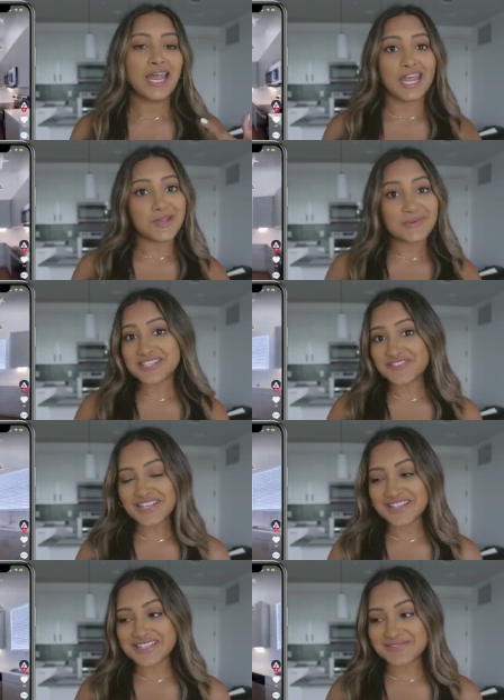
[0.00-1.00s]
eight weeks
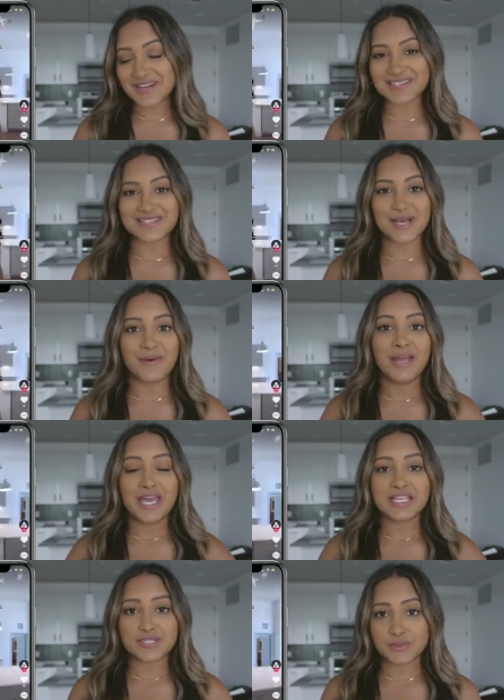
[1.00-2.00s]
free at this one.
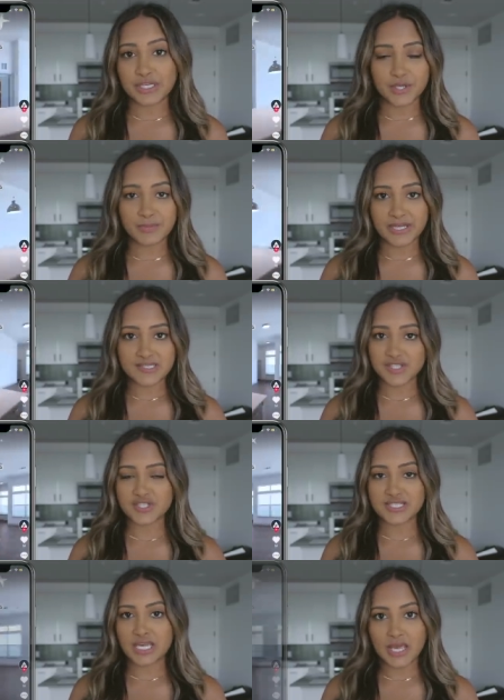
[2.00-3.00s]
So it's a really good place to
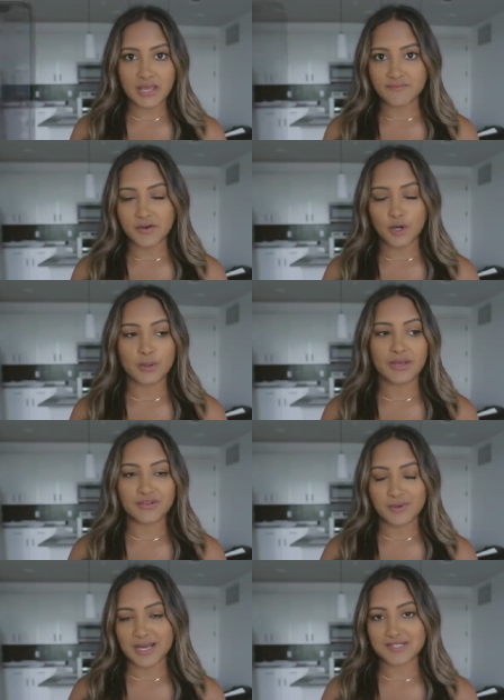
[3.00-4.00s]
just get info
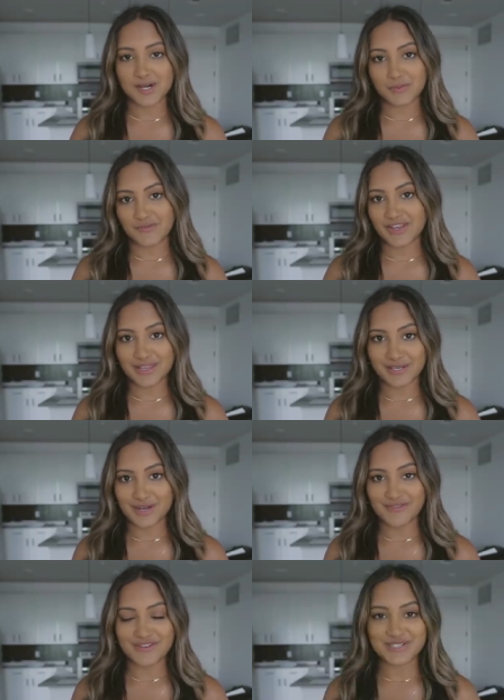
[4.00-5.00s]
if you guys are moving in
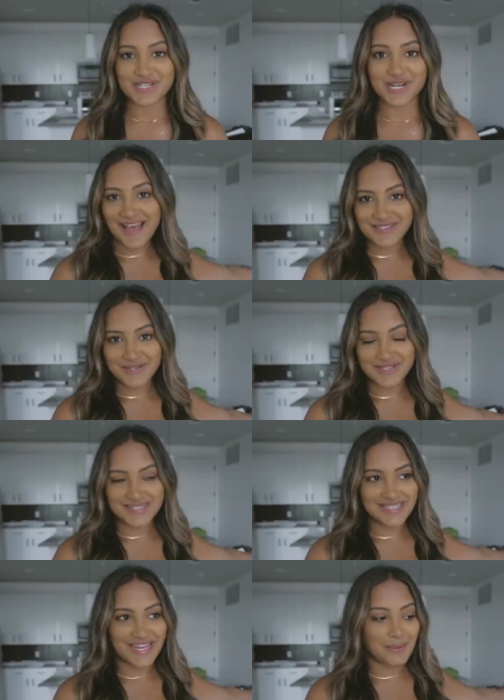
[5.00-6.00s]
the near future. As you
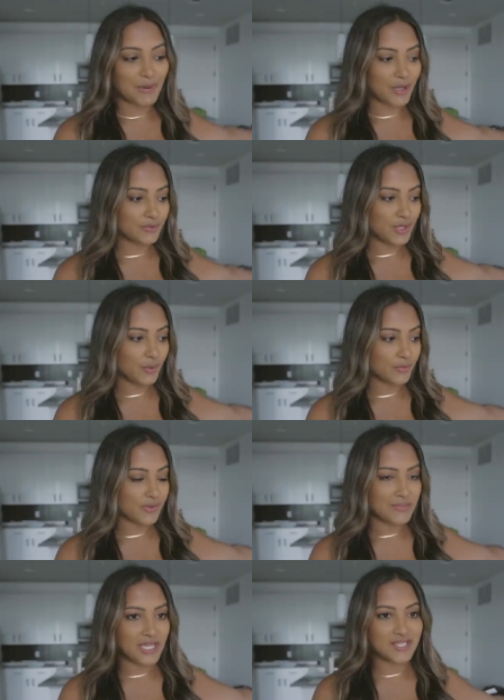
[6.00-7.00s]
can see, I brought a load
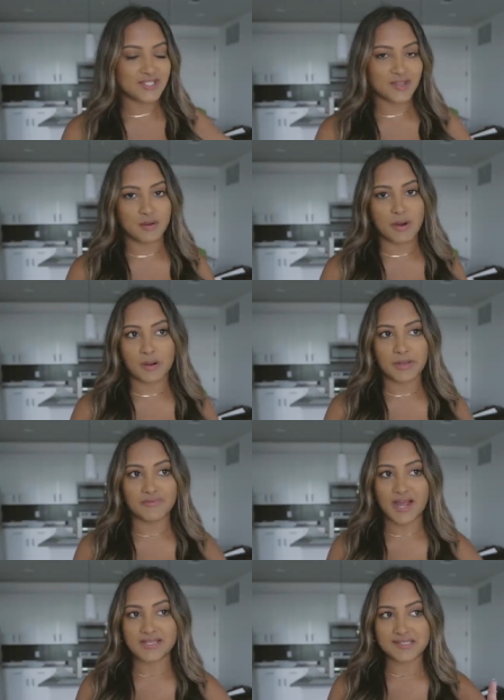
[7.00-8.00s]
with me to the
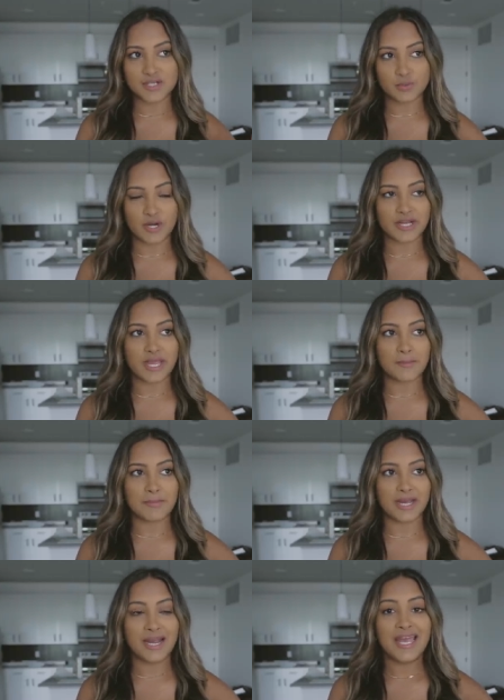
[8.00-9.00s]
apartment. Ryan's still working,
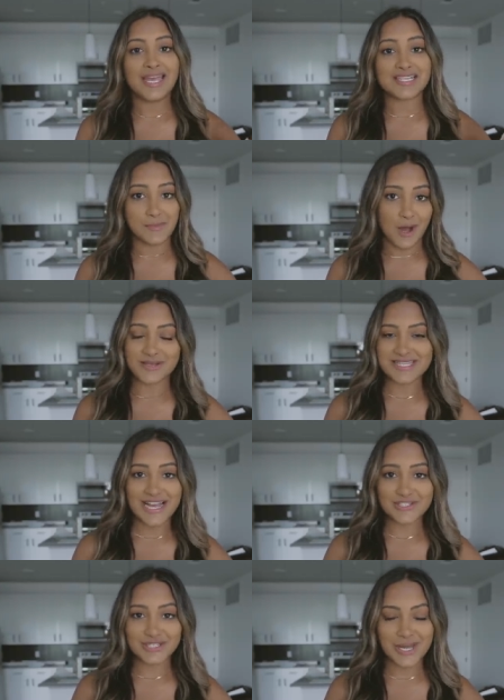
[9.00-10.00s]
but his mom is
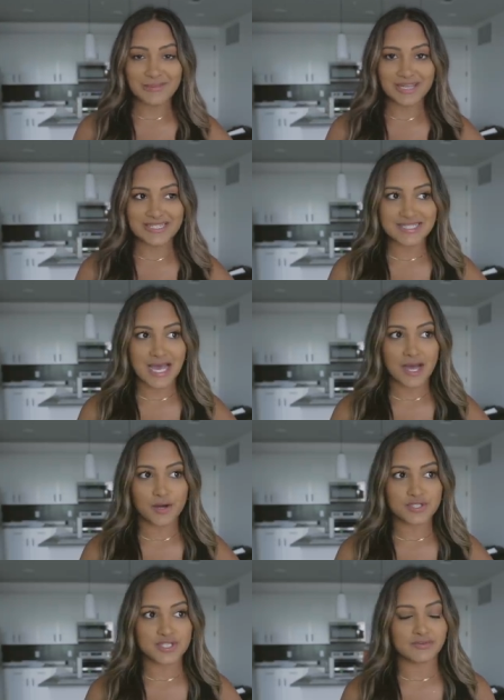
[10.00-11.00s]
actually coming into
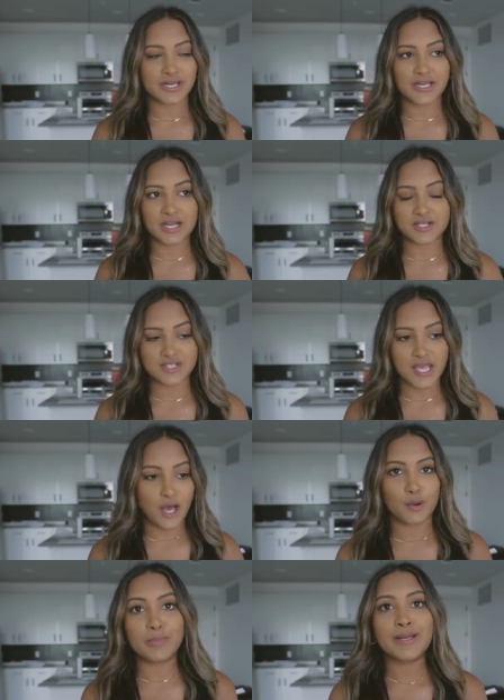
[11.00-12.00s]
town to to like kind of just
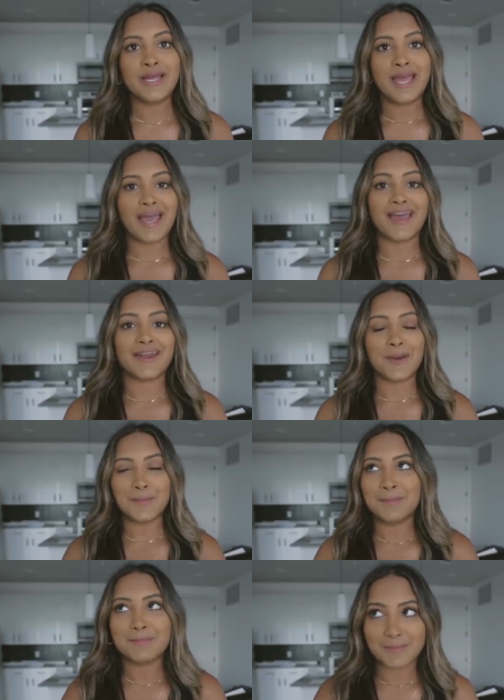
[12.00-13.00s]
help and
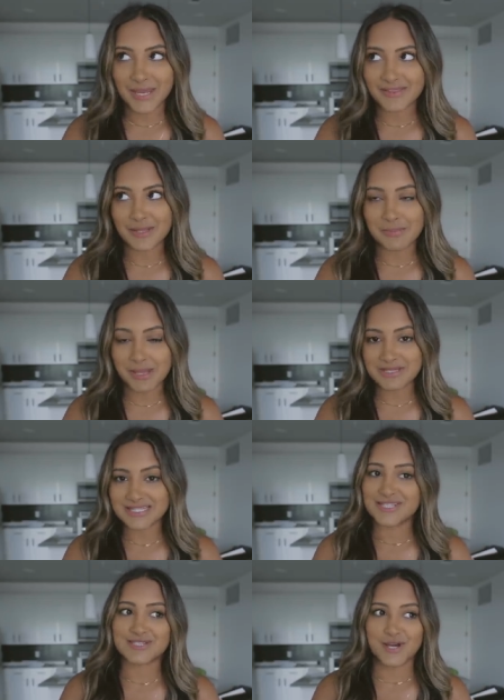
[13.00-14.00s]
mainly
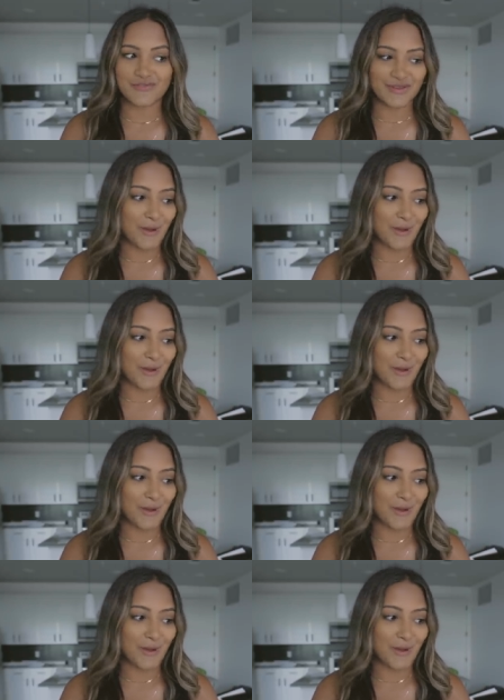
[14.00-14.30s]
babysit Sophie